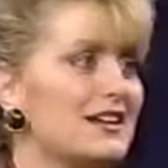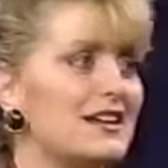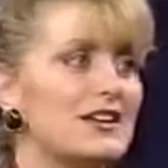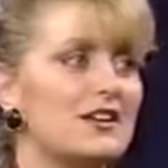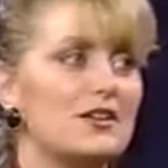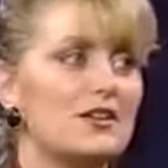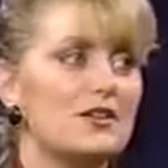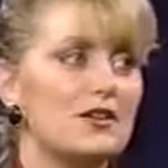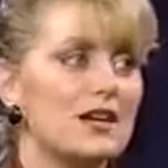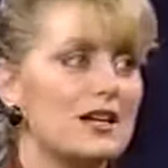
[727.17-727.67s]
you
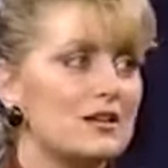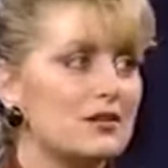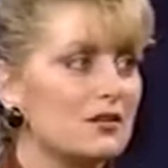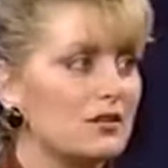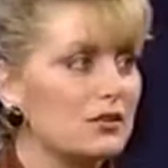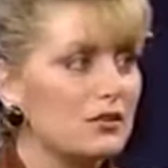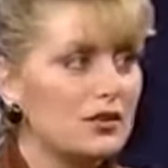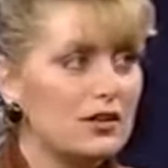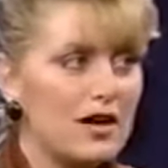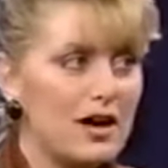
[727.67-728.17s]
know, and
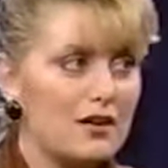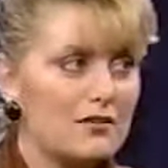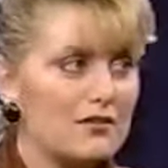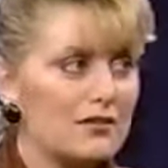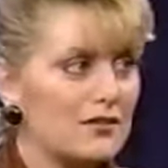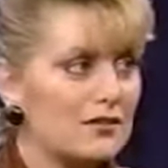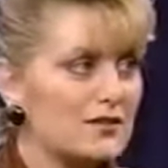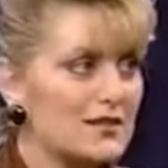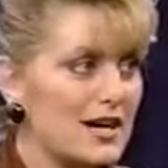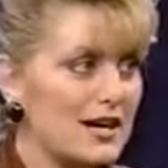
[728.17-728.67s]
look out
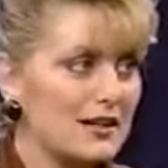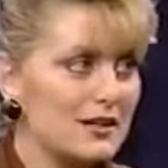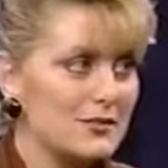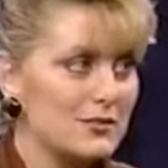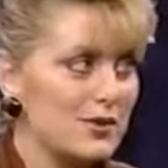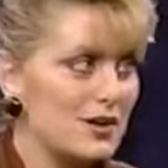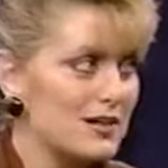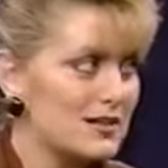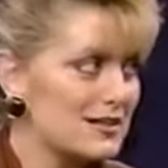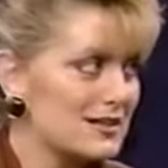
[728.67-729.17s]
for those highly
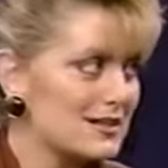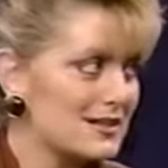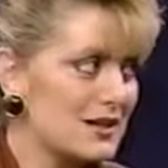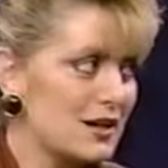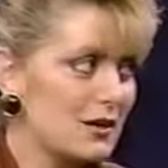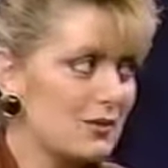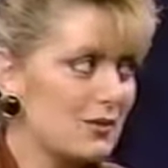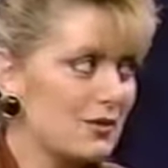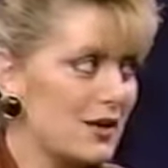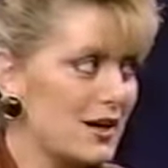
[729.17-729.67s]
processed
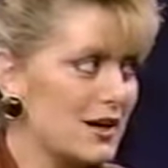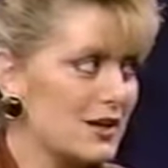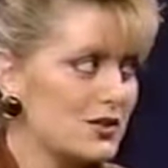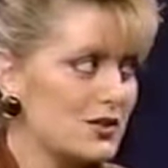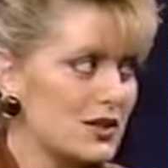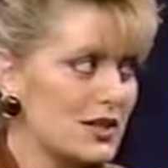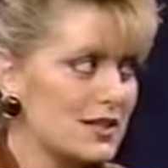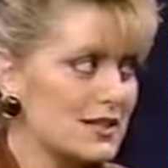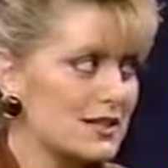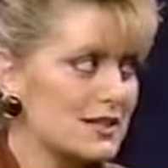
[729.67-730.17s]

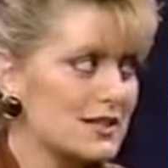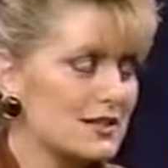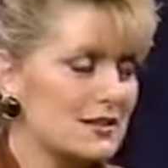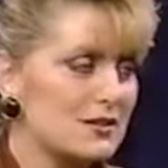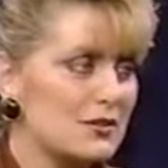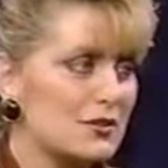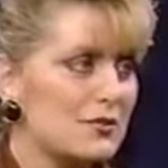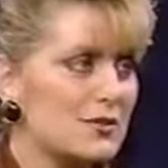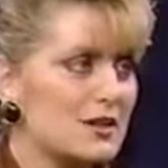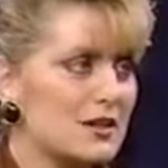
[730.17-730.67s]
carbohydrates,
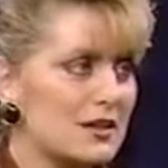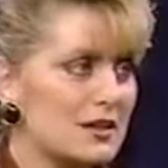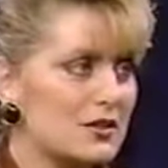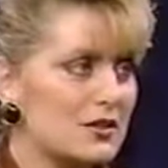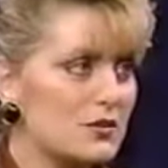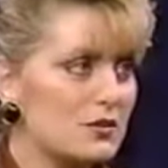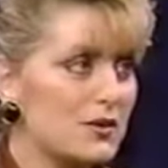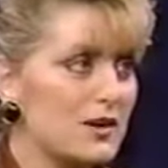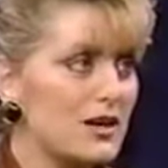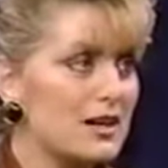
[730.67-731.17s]
and you'll be on
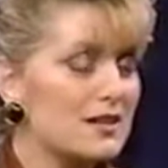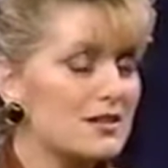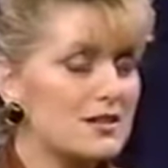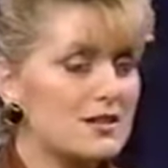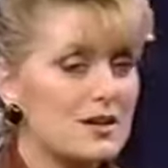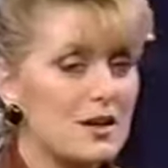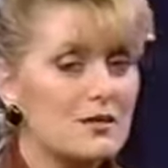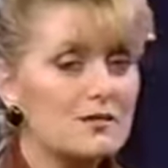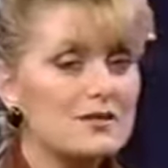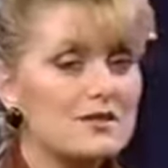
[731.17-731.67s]
your way. And
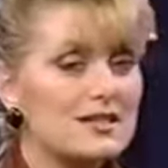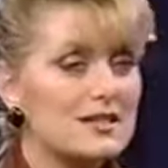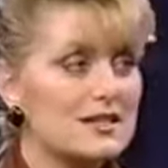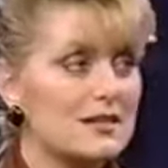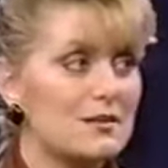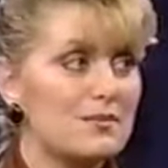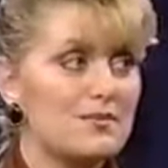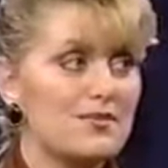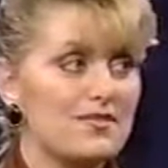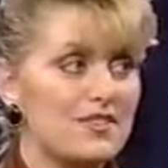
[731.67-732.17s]
don't
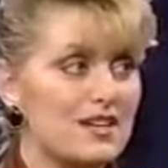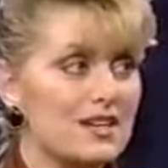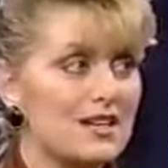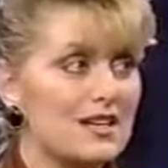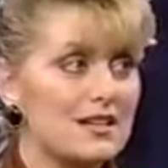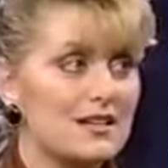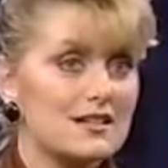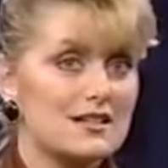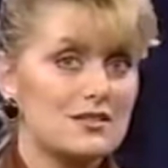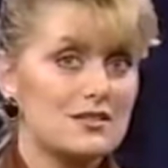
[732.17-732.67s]
skip
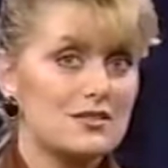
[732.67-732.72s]
feedings.